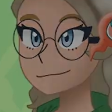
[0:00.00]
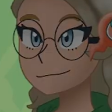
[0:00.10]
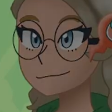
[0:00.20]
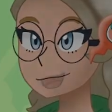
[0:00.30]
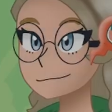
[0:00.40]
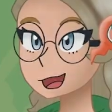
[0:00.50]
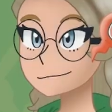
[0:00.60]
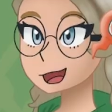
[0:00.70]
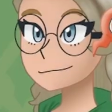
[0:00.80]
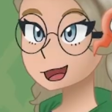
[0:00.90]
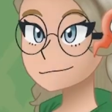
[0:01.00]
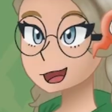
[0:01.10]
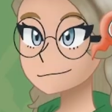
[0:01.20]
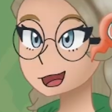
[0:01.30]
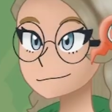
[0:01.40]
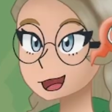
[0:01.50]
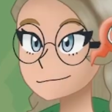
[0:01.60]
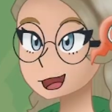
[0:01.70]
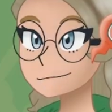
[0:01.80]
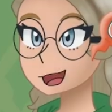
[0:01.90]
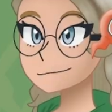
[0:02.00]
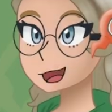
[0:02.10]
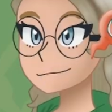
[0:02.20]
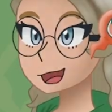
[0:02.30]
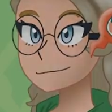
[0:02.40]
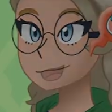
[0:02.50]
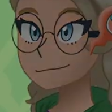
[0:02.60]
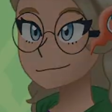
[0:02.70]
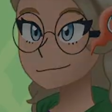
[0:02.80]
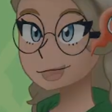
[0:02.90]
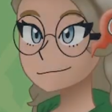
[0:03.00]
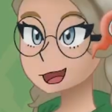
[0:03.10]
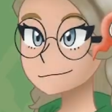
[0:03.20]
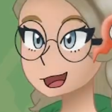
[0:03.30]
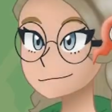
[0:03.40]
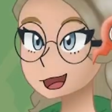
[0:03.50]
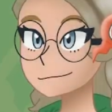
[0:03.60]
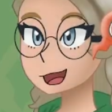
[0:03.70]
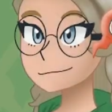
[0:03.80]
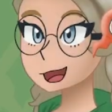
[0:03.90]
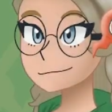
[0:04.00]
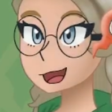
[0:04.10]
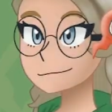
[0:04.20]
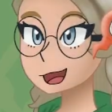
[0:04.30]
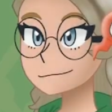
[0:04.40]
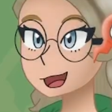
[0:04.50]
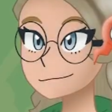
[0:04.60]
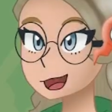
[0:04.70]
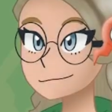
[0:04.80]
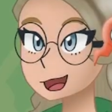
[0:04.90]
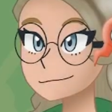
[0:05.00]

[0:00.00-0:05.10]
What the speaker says: Though it could be a read on a lot of things. I don't really know who they plan